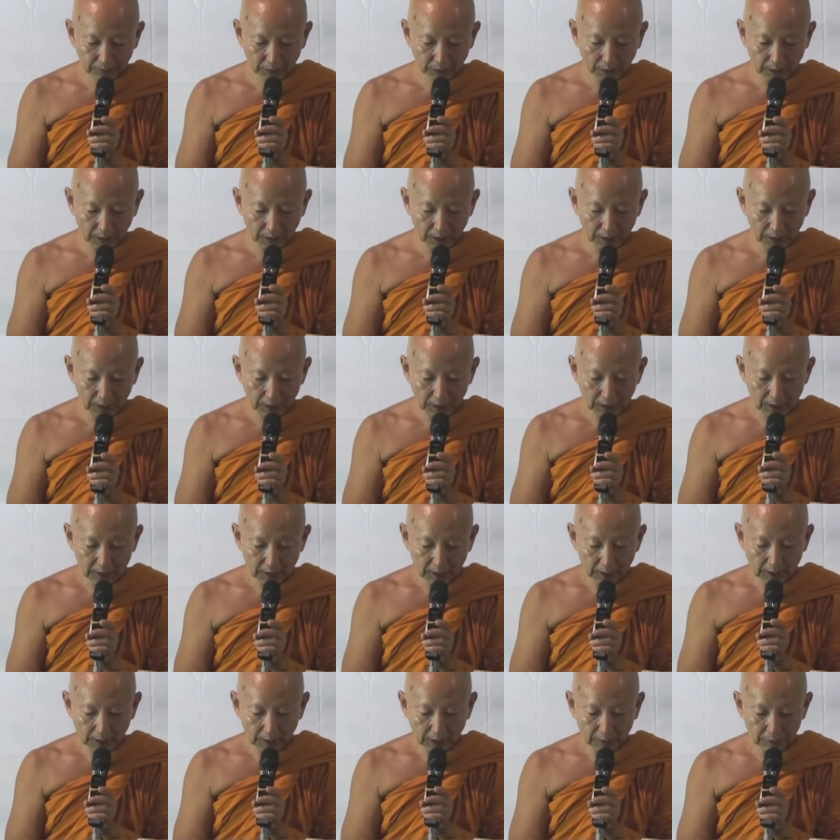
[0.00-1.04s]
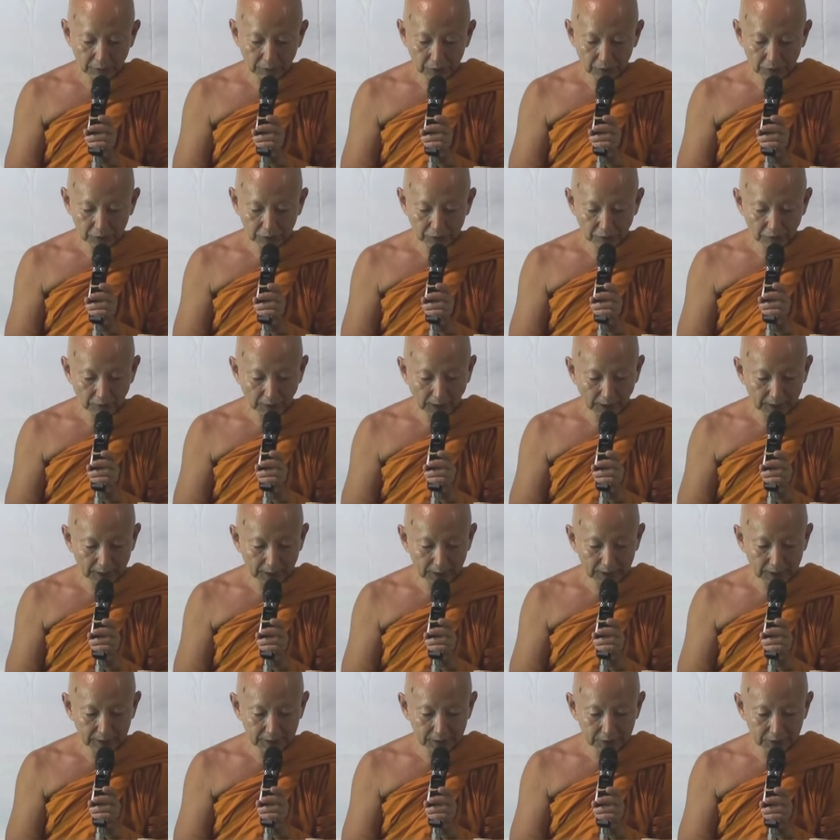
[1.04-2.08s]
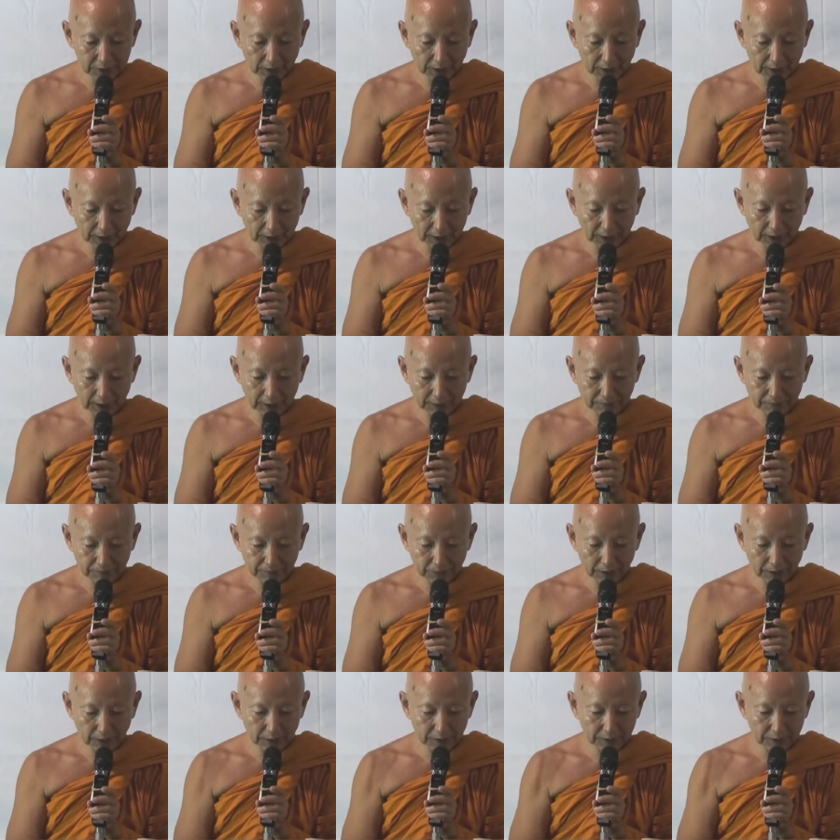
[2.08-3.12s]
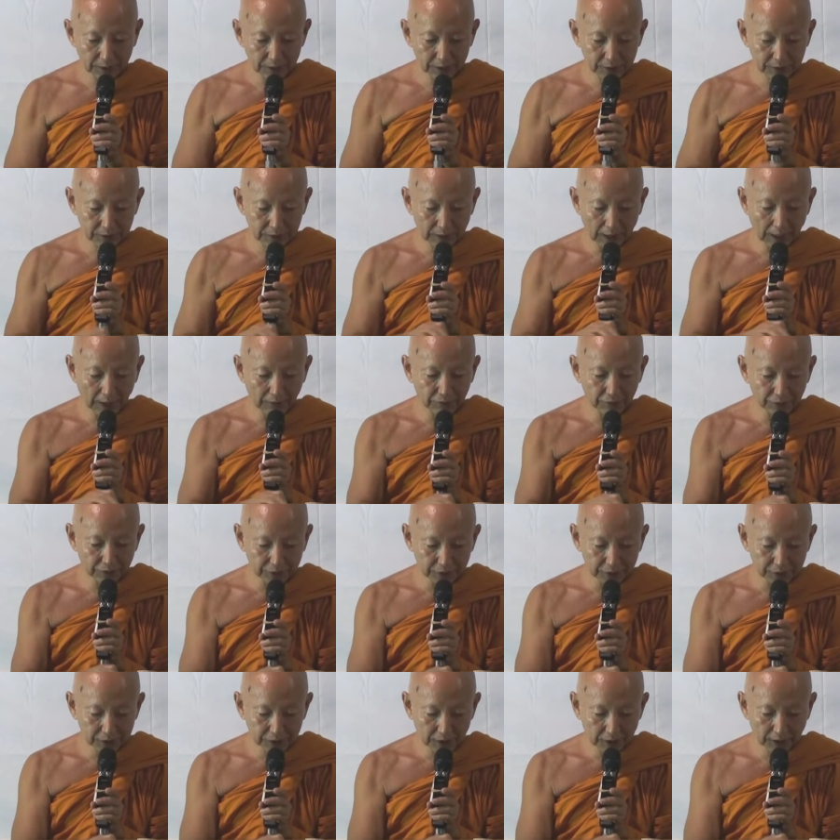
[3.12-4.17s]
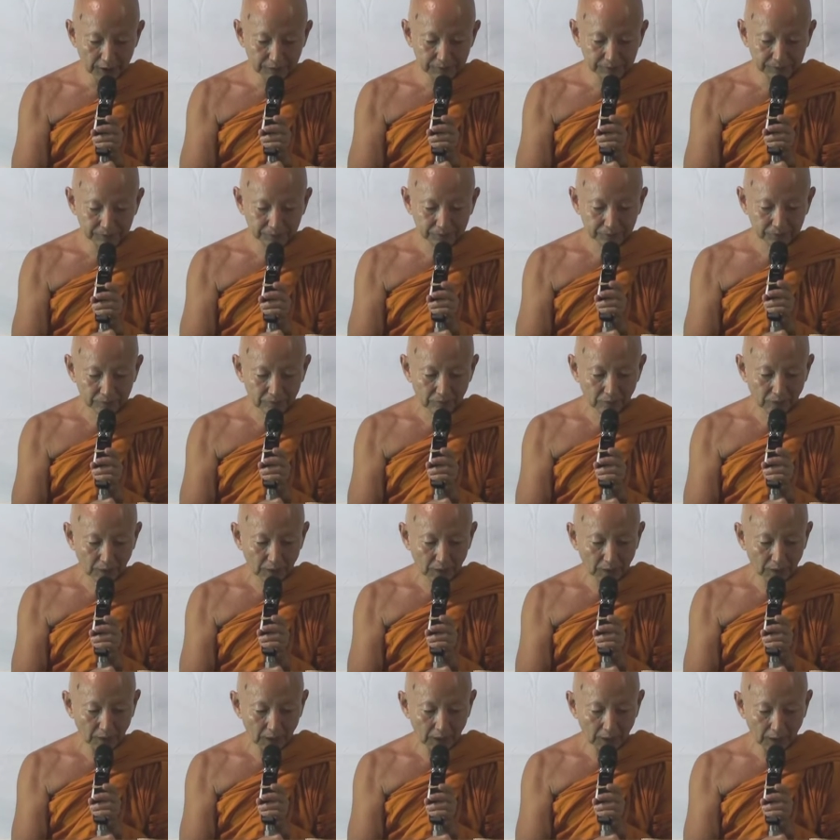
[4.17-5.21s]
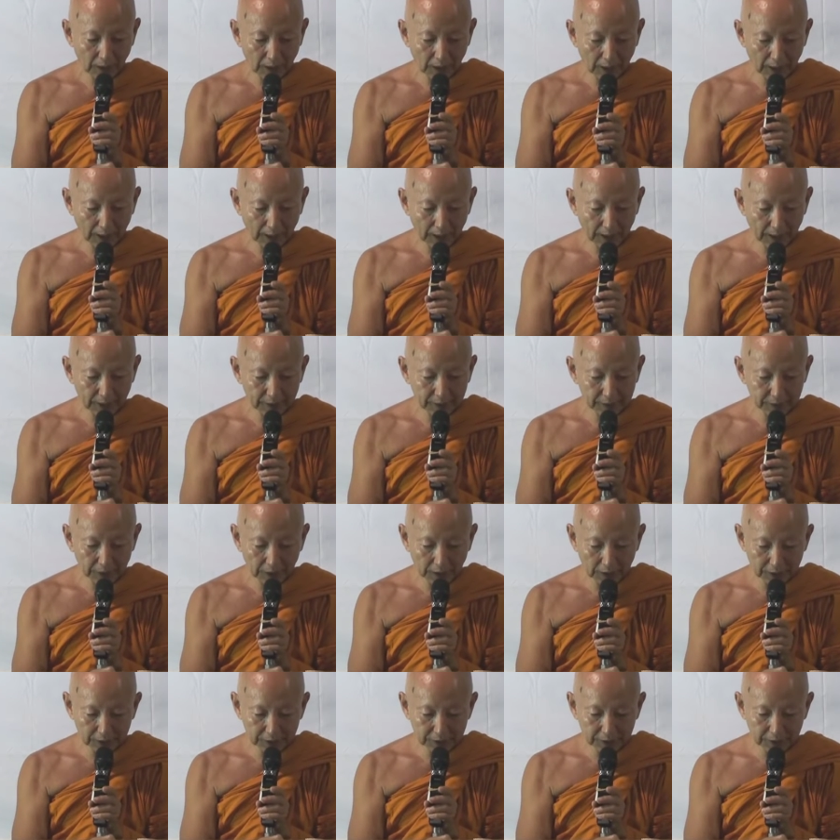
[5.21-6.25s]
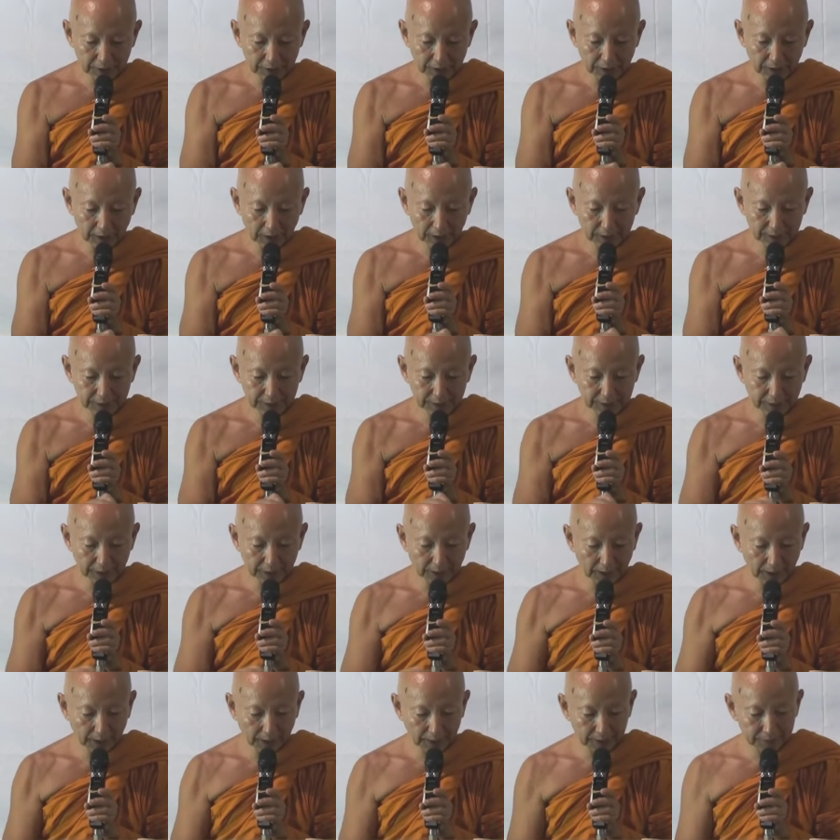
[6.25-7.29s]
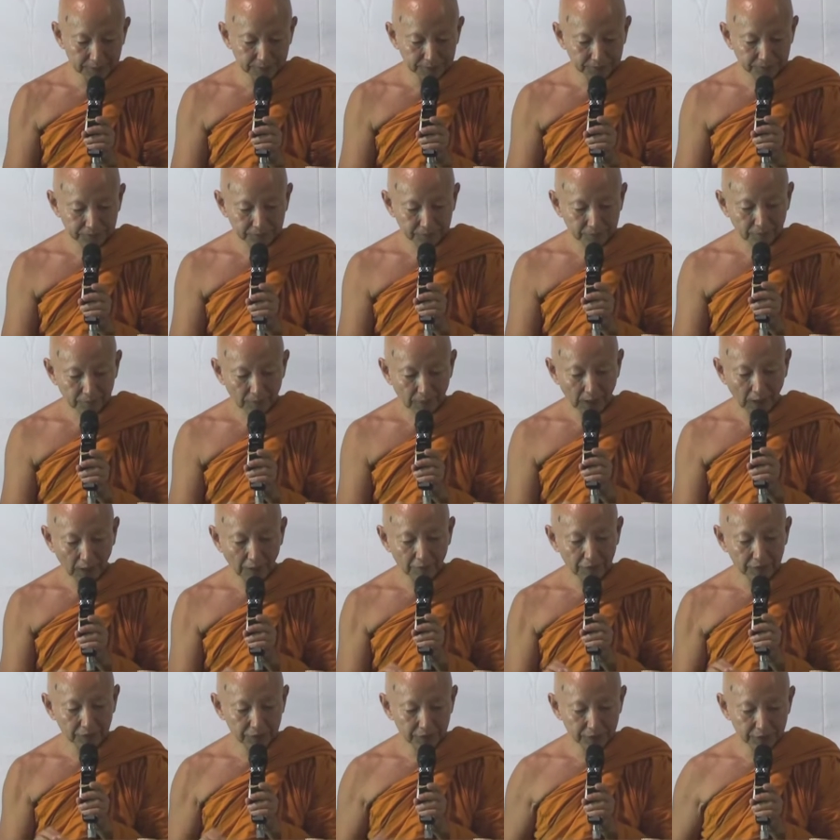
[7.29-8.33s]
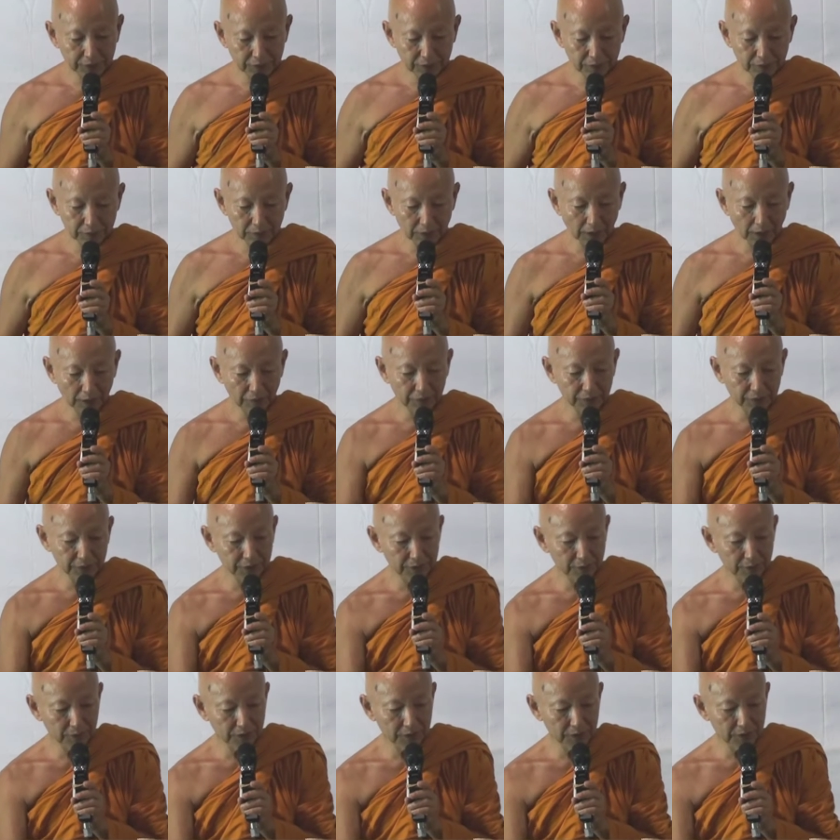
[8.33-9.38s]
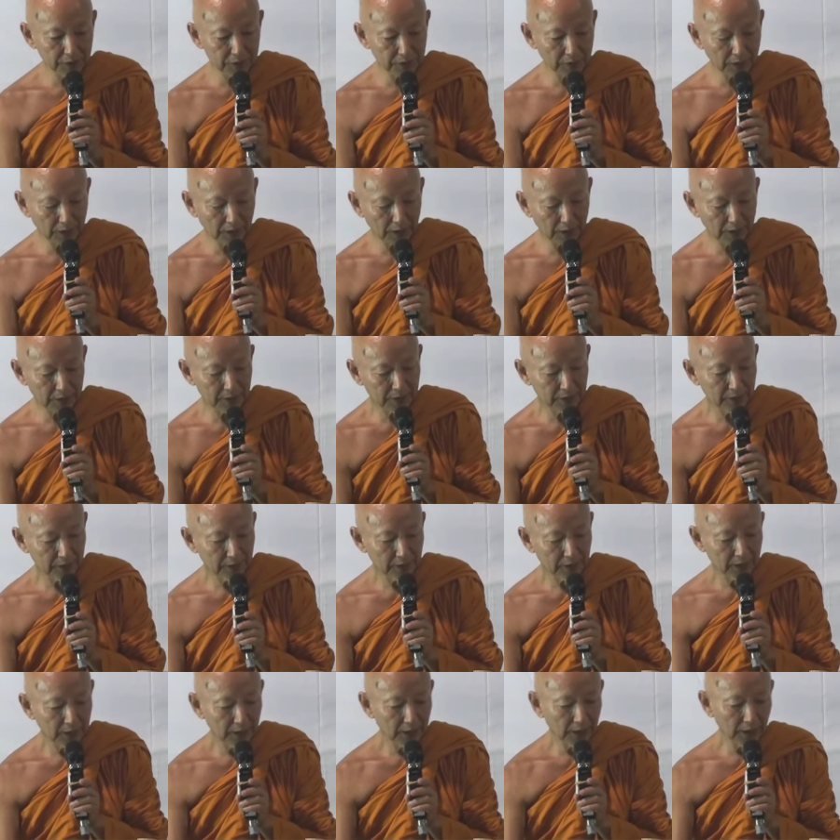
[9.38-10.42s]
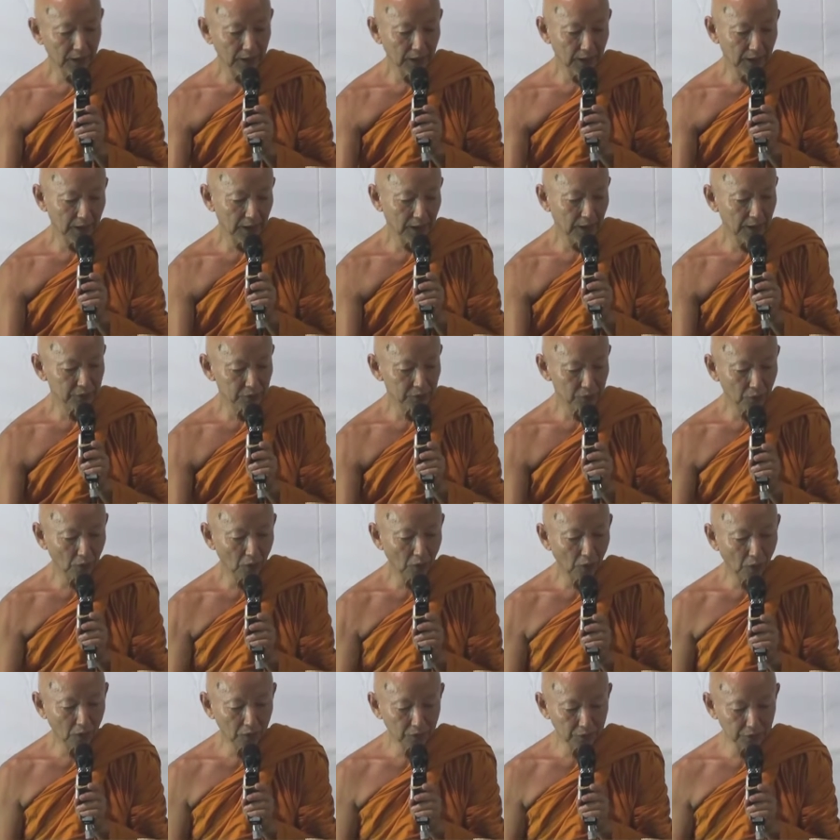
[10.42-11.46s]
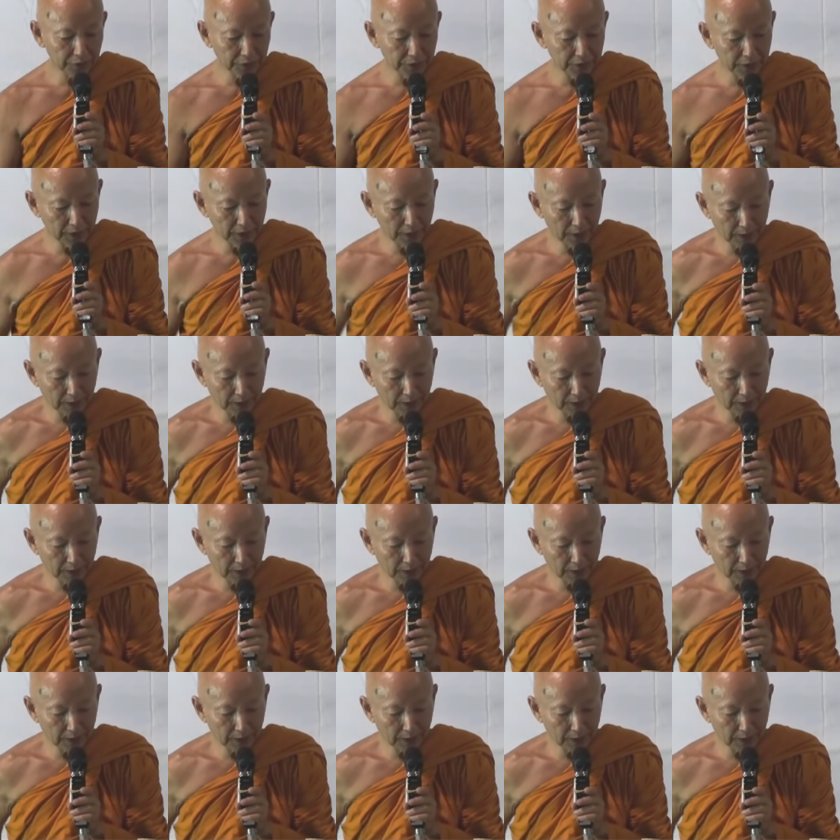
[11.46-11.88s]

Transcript: Uh, and because of like and dislike, uh, there is avarice uh, and jealousy. Uh, avarice, avarice means uh, strong greed.